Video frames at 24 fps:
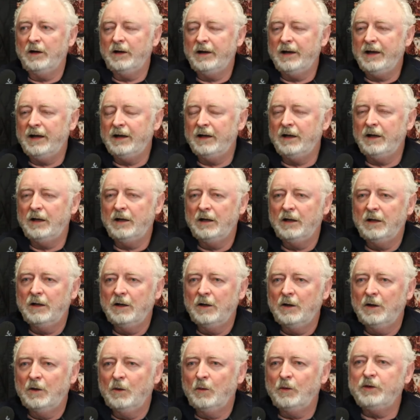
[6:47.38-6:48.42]
and
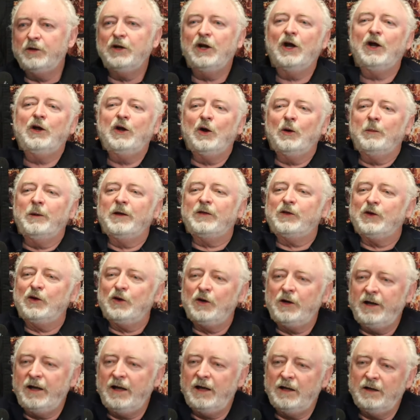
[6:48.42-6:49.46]
but you don't know about the
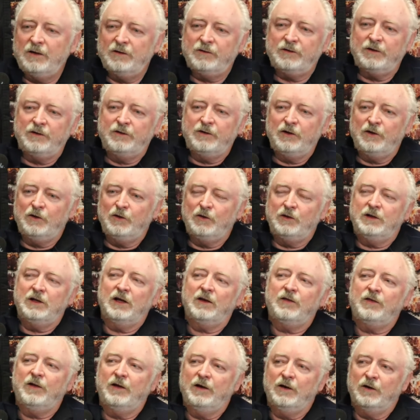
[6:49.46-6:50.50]
good hands until you
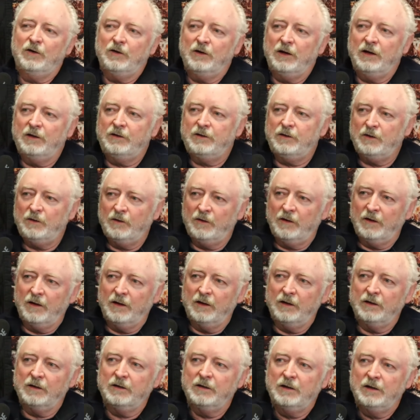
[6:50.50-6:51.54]
get there uh, to
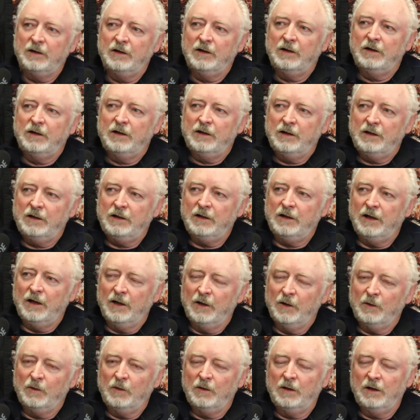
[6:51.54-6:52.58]
the okay, you
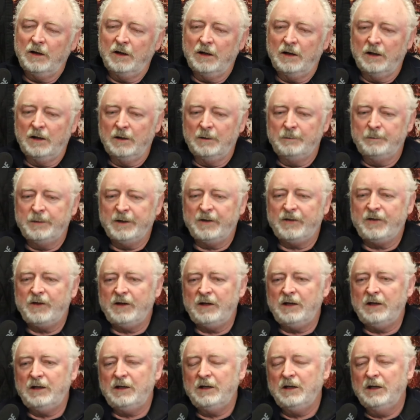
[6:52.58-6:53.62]
know. Uh, but
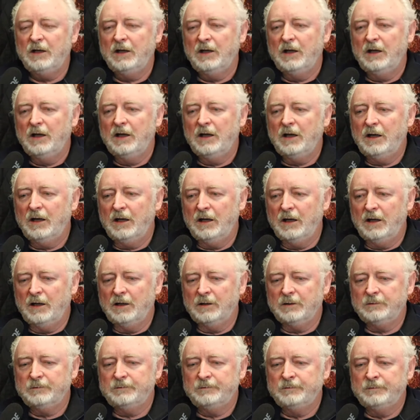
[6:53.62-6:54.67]
the uh,
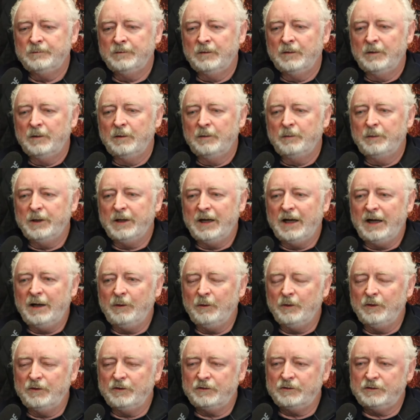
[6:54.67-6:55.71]
but I
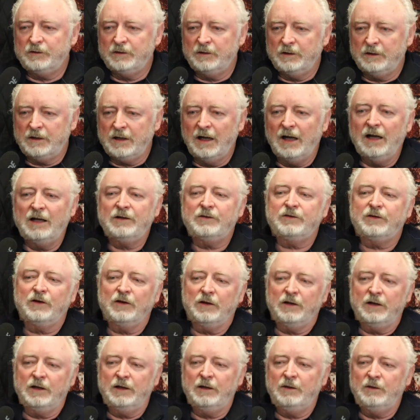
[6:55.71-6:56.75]
was
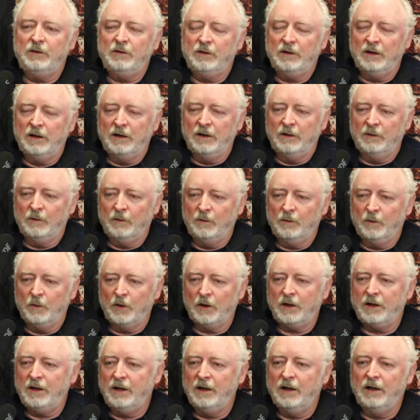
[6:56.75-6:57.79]
constantly uh,
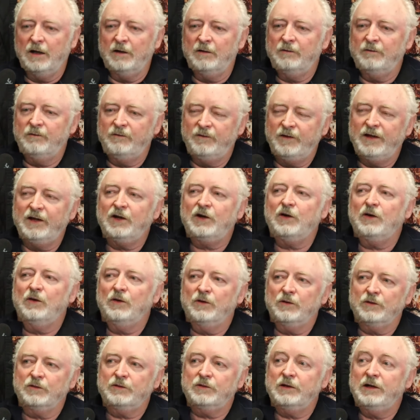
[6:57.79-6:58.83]
working on
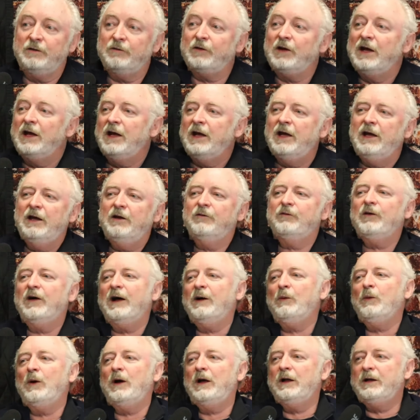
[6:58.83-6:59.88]
vehicles. If if I
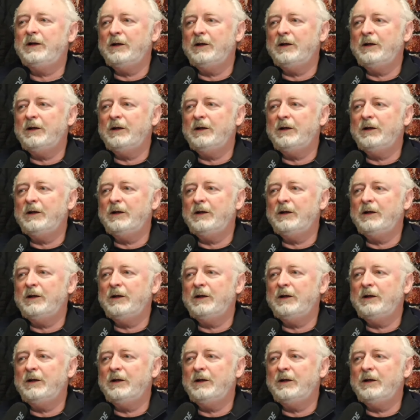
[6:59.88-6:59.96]
wanted